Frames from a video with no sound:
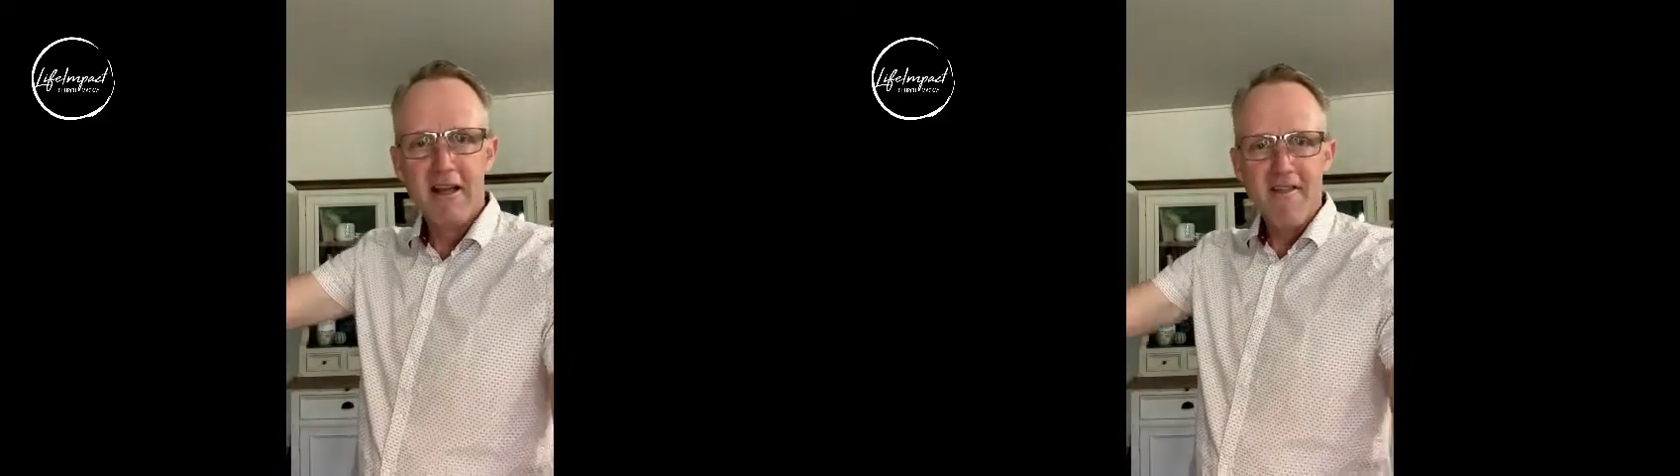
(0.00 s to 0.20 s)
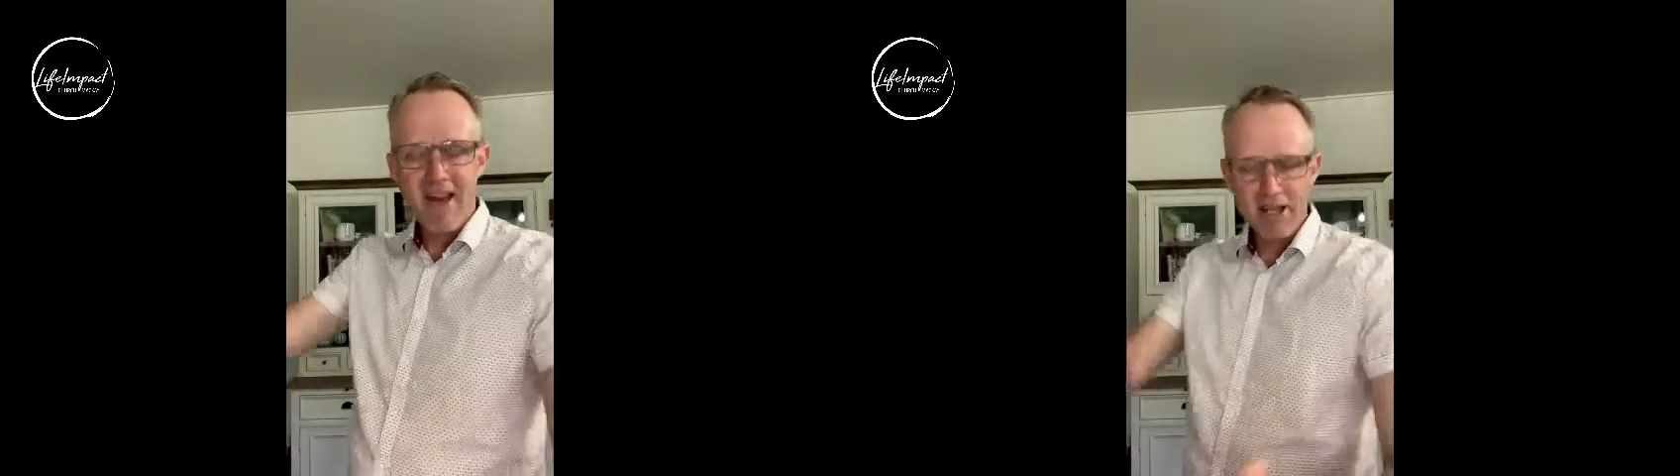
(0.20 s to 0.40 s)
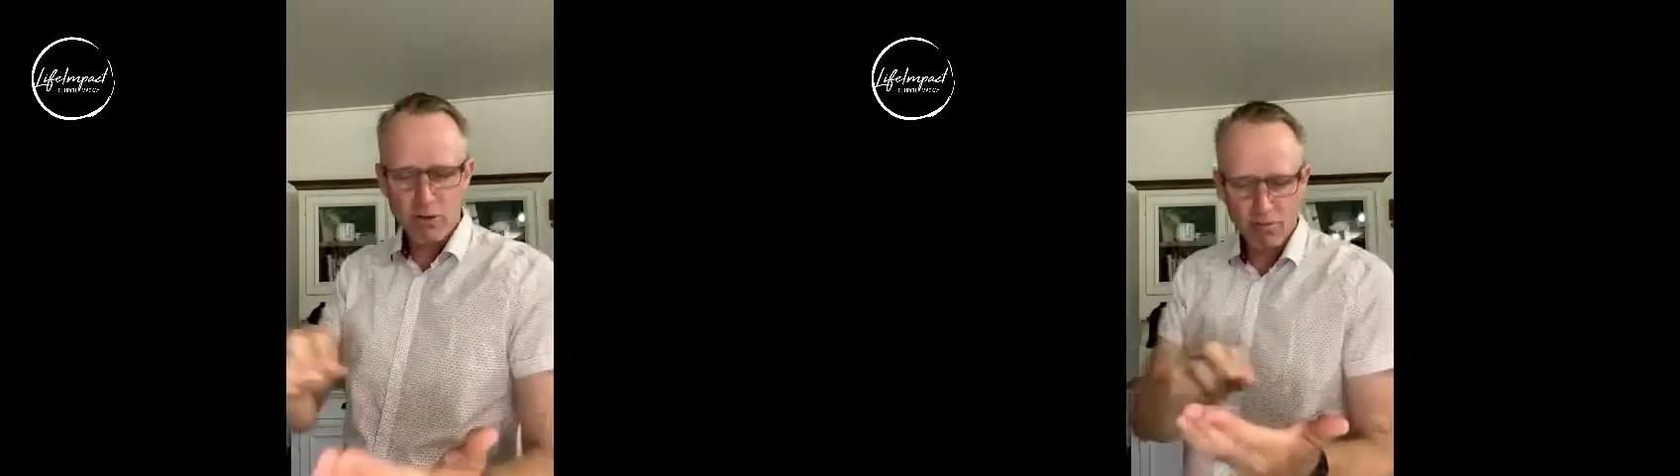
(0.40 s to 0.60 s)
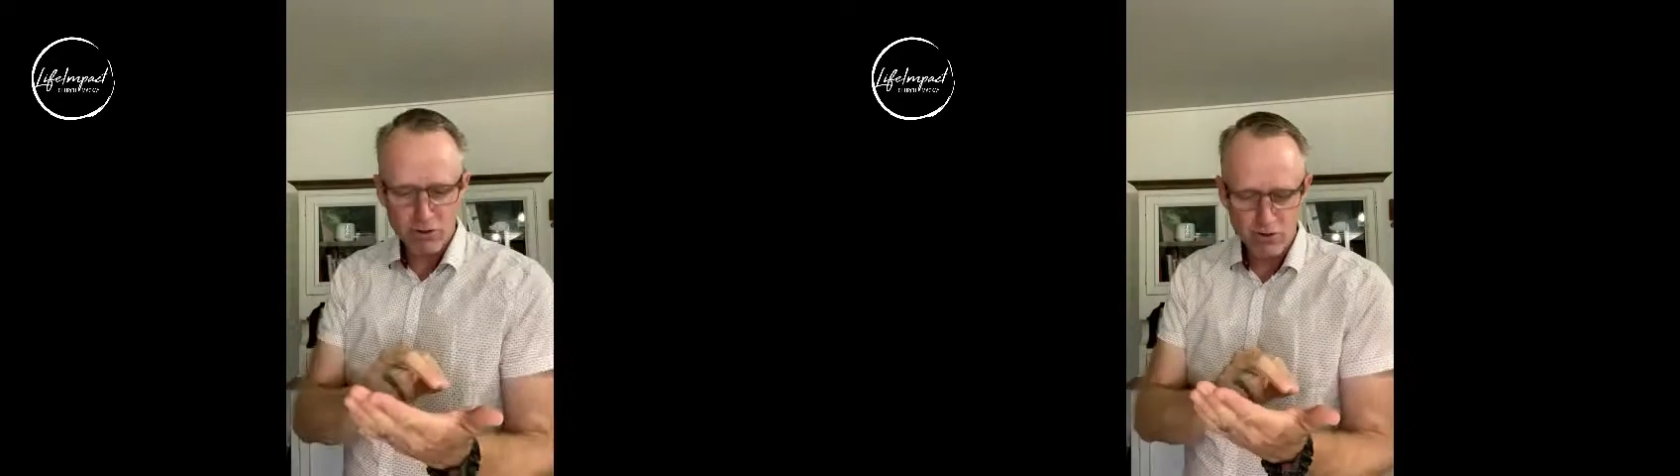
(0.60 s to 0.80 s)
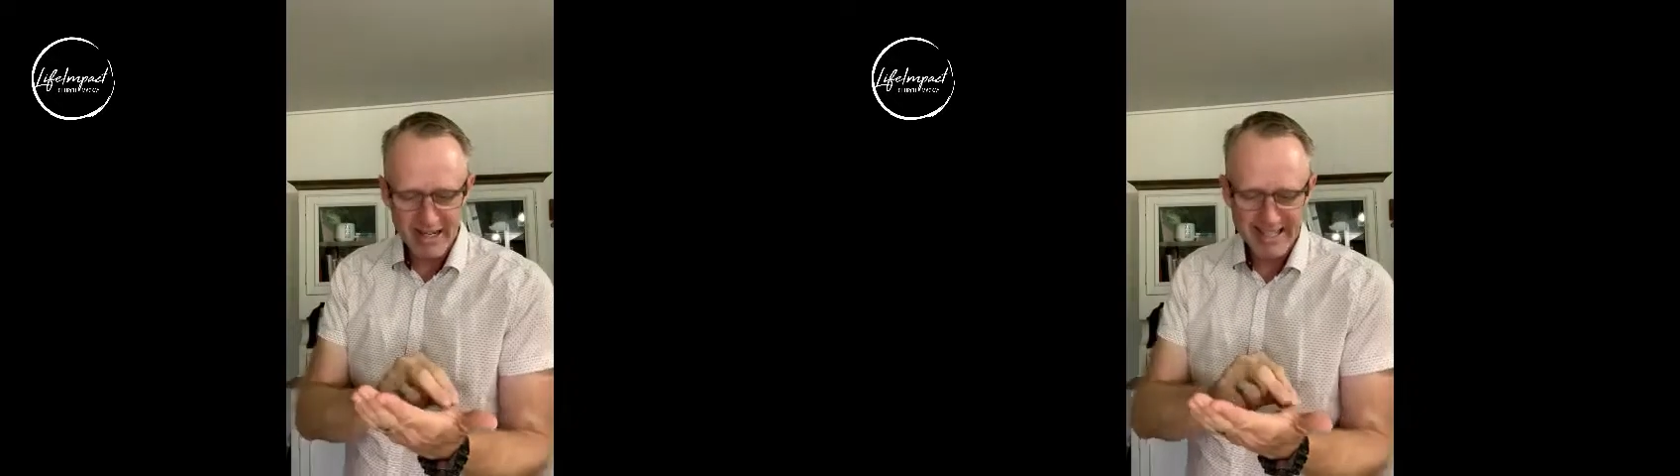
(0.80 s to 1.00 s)
That's what
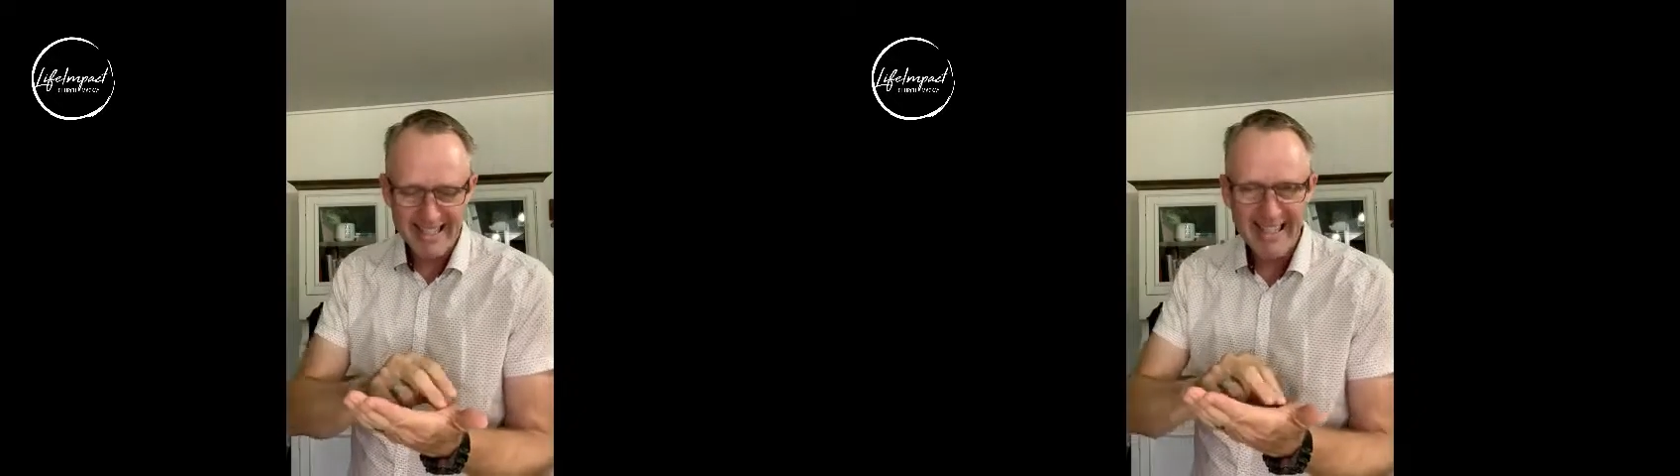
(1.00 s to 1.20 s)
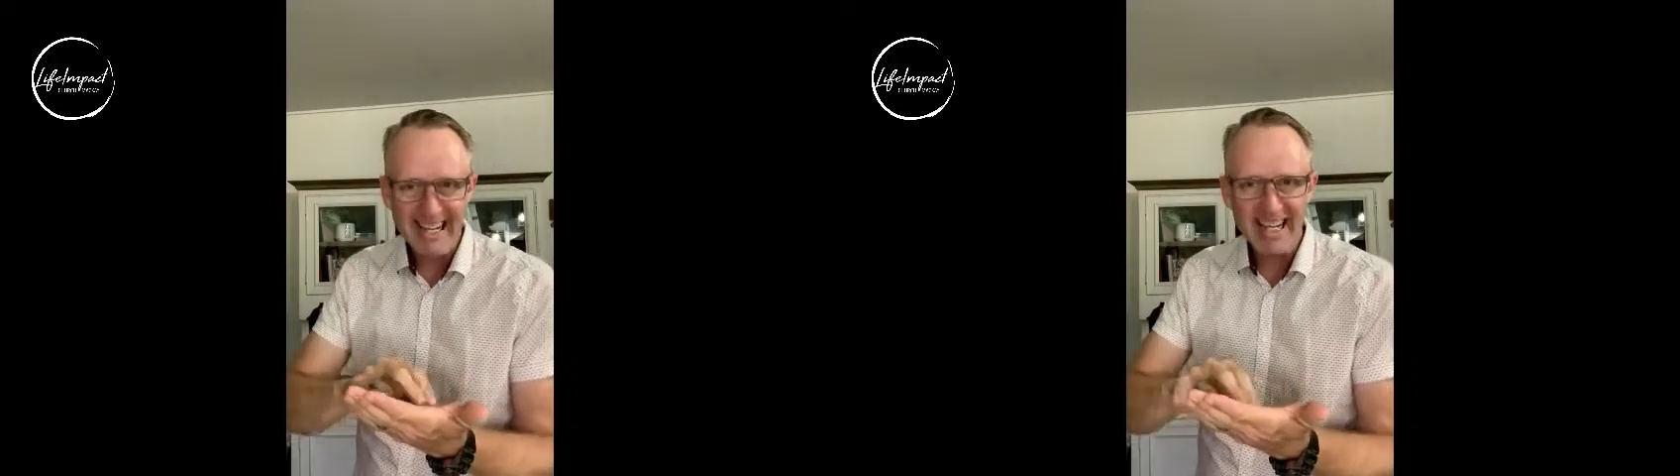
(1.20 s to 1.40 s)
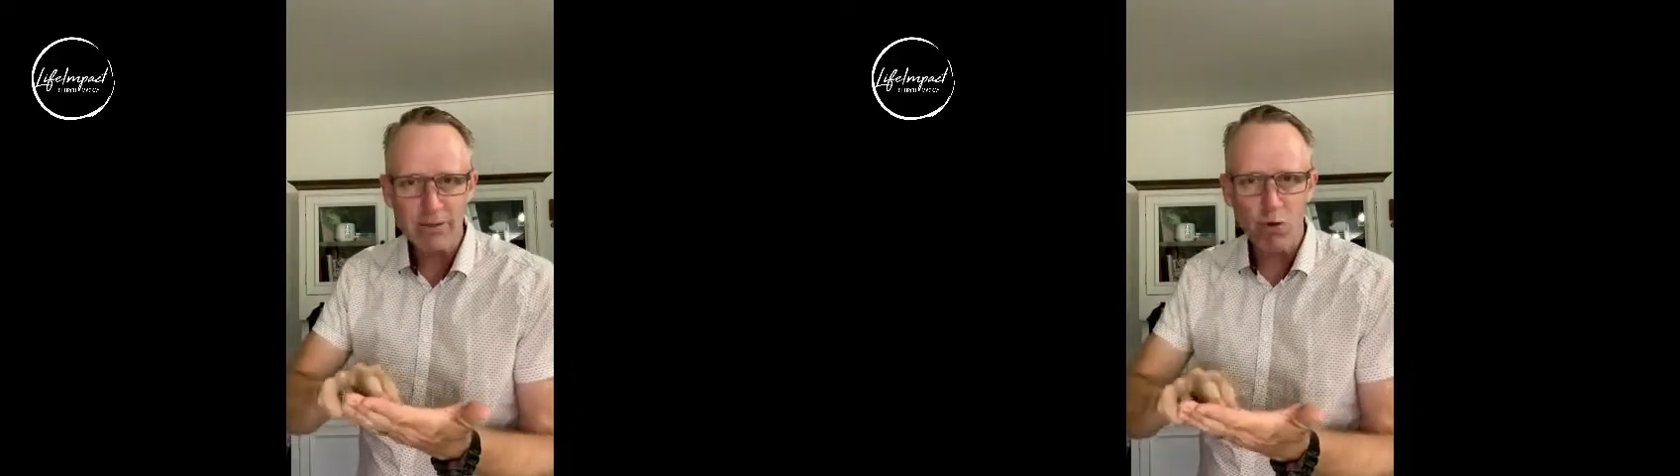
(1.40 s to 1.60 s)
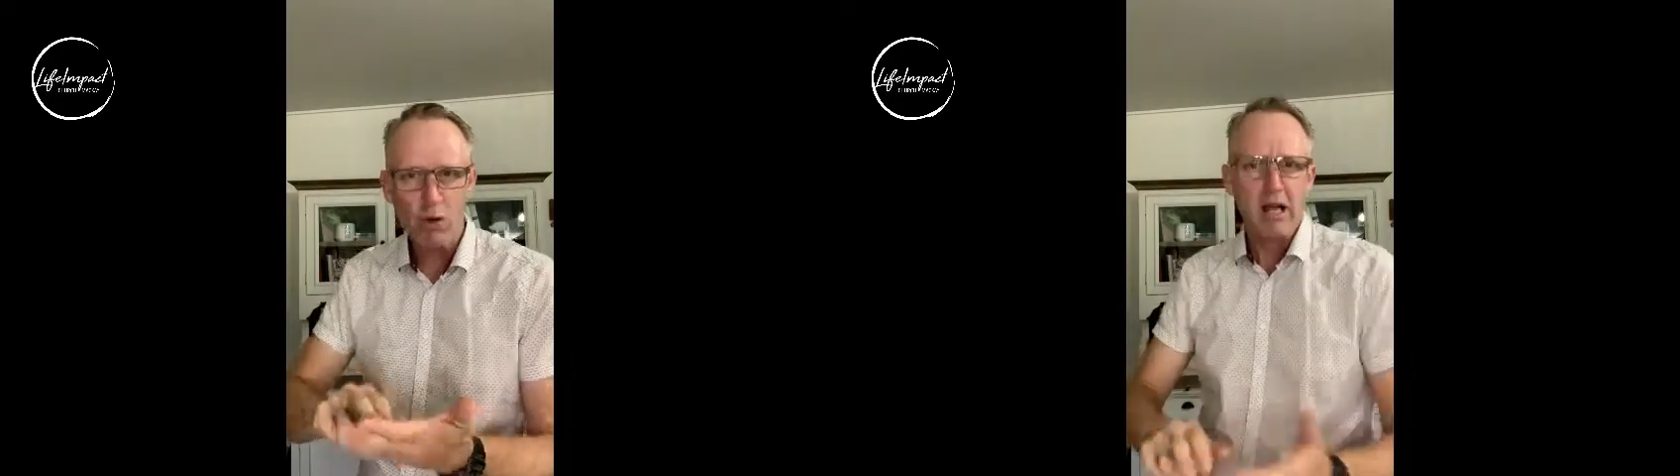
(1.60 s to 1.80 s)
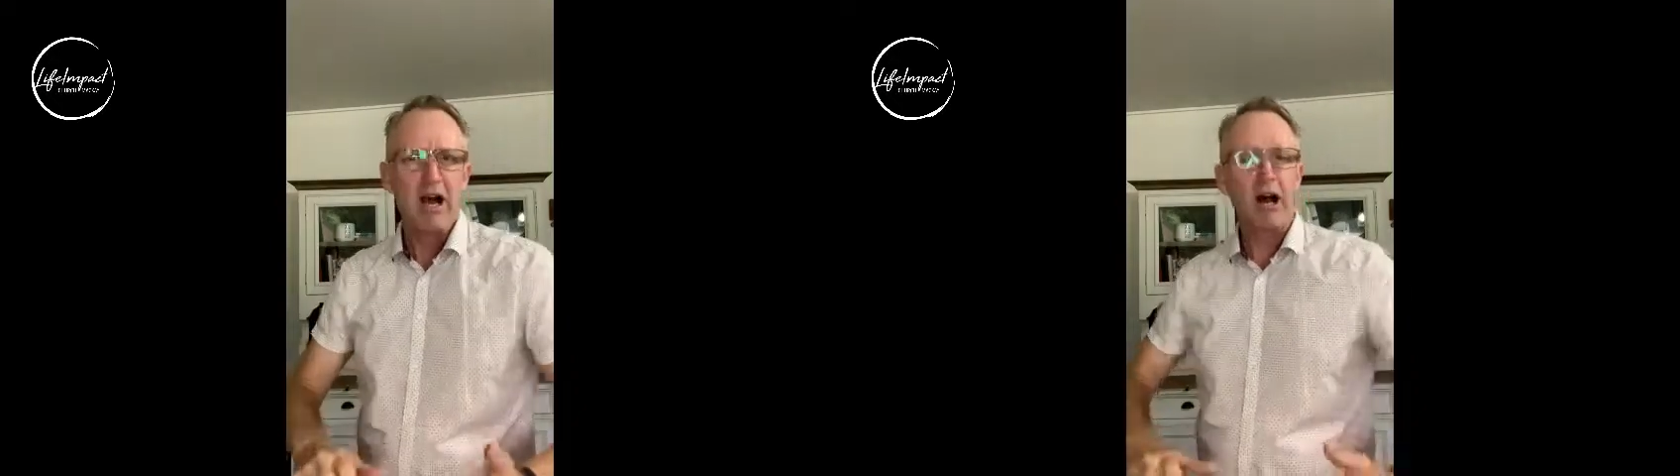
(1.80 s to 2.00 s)
was written in his book.